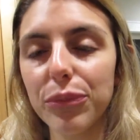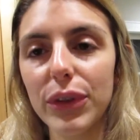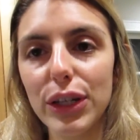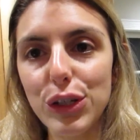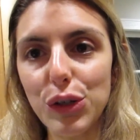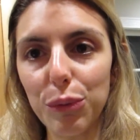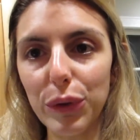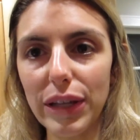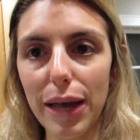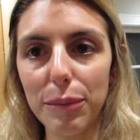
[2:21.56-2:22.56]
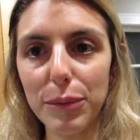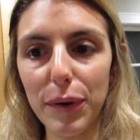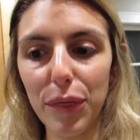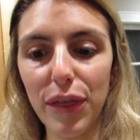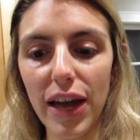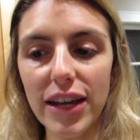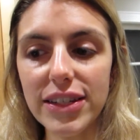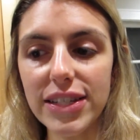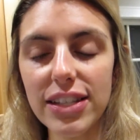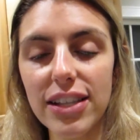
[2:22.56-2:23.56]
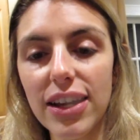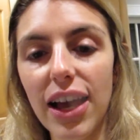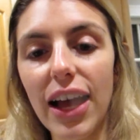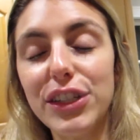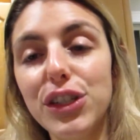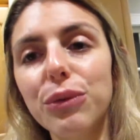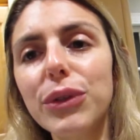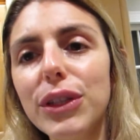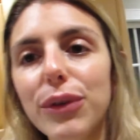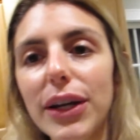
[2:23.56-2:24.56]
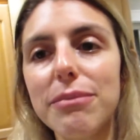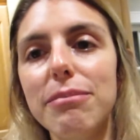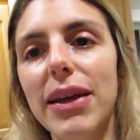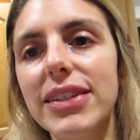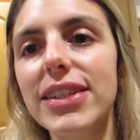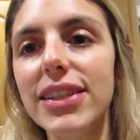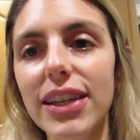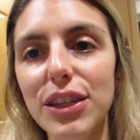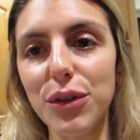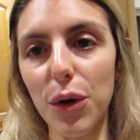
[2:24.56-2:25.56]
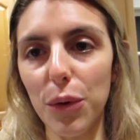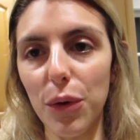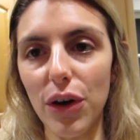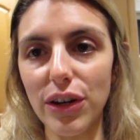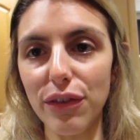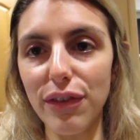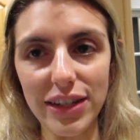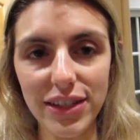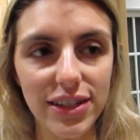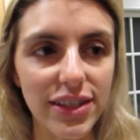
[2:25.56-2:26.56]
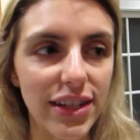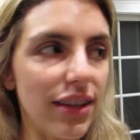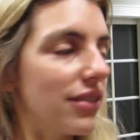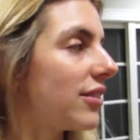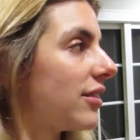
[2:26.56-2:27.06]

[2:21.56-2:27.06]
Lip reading: So I'm really happy about that. I don't really recommend that you go on a fasted state.